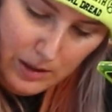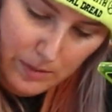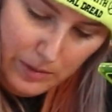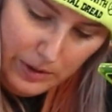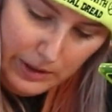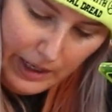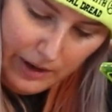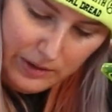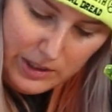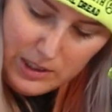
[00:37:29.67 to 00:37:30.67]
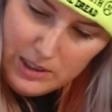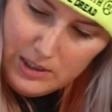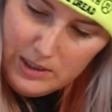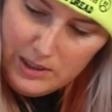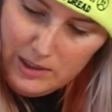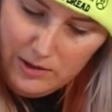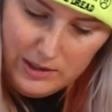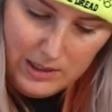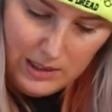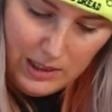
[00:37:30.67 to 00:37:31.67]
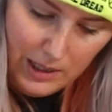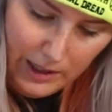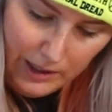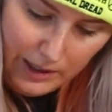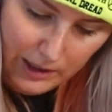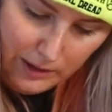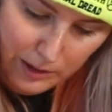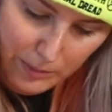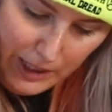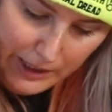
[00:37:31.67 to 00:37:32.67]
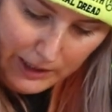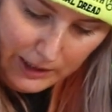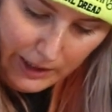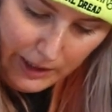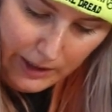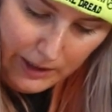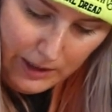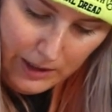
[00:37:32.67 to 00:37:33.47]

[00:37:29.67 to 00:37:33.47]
and pull it out. And you can see I got a little black in there.